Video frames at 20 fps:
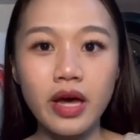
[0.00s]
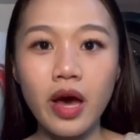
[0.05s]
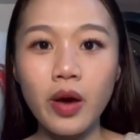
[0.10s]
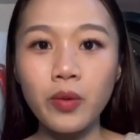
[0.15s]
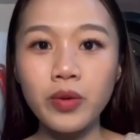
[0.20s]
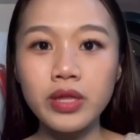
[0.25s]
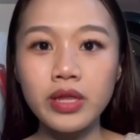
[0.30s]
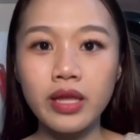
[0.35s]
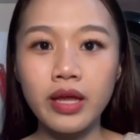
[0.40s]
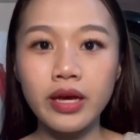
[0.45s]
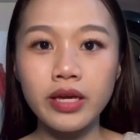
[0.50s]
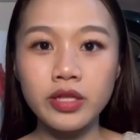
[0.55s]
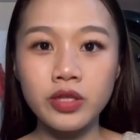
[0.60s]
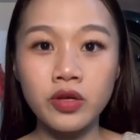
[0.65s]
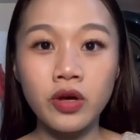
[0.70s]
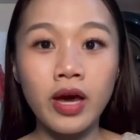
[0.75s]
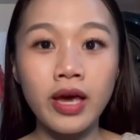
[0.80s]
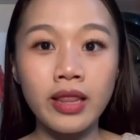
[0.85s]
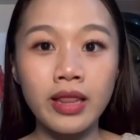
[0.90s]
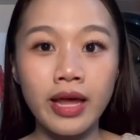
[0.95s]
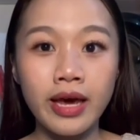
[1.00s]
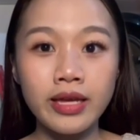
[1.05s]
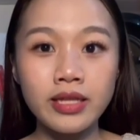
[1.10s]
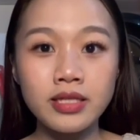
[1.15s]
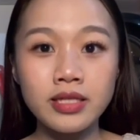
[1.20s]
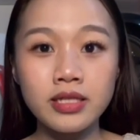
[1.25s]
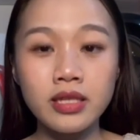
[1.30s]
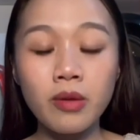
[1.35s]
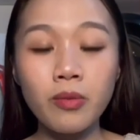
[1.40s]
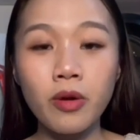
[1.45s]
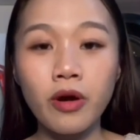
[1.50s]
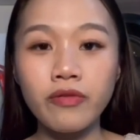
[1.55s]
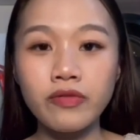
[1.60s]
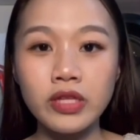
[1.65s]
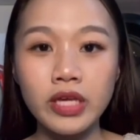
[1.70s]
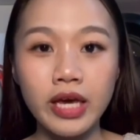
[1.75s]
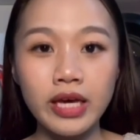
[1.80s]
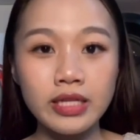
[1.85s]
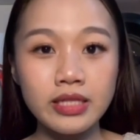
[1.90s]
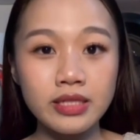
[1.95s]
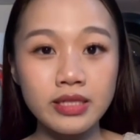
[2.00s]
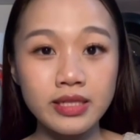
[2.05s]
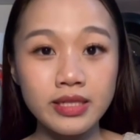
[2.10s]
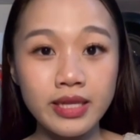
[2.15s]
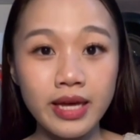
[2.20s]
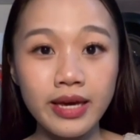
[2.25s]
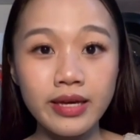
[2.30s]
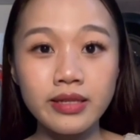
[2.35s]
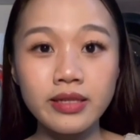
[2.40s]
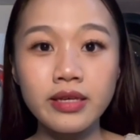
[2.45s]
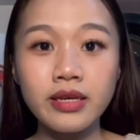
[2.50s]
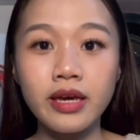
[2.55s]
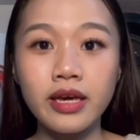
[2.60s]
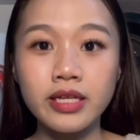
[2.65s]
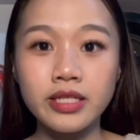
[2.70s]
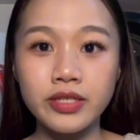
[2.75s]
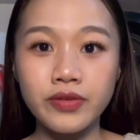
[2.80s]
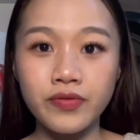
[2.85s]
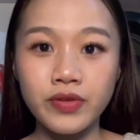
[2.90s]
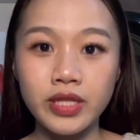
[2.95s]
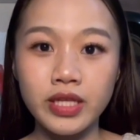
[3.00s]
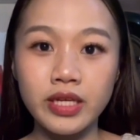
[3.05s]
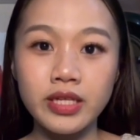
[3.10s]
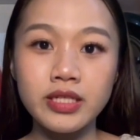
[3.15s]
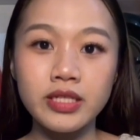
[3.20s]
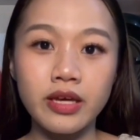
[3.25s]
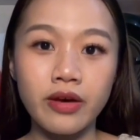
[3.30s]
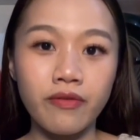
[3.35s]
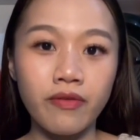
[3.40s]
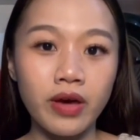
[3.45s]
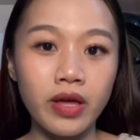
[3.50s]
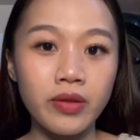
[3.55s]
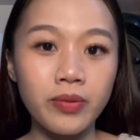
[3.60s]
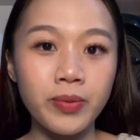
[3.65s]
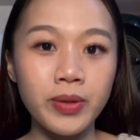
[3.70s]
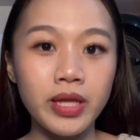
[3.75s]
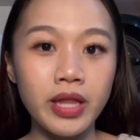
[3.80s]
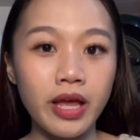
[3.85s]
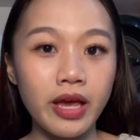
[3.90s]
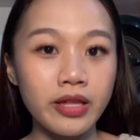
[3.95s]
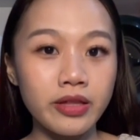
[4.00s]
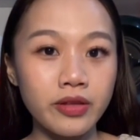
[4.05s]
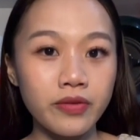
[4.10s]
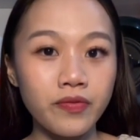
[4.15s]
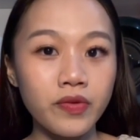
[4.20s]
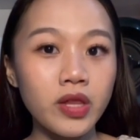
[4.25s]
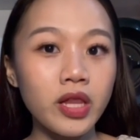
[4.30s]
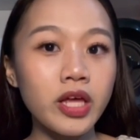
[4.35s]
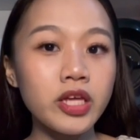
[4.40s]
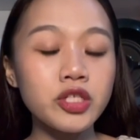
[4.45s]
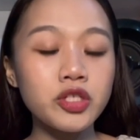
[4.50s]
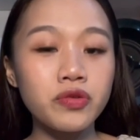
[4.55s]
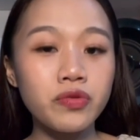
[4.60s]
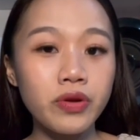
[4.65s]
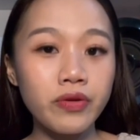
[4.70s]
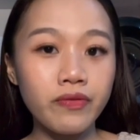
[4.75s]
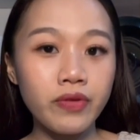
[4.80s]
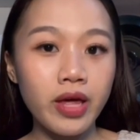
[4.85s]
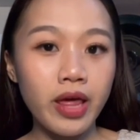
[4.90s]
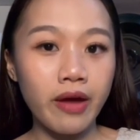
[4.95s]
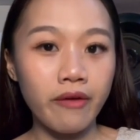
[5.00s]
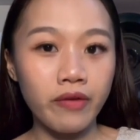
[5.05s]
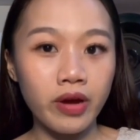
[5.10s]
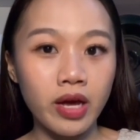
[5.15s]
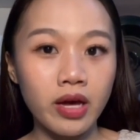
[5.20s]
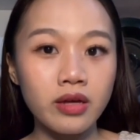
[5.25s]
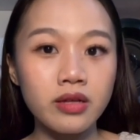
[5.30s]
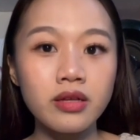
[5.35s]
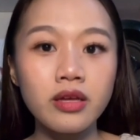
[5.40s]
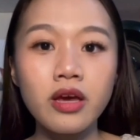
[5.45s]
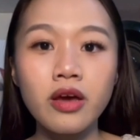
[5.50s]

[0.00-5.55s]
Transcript: I would like to highlight some of the exciting activities available at the village river area.